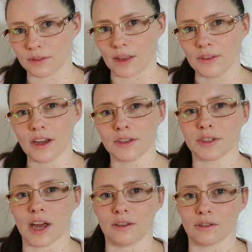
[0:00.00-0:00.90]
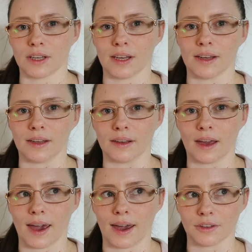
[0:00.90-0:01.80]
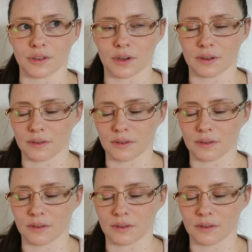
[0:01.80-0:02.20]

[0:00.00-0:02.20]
And then I start looking at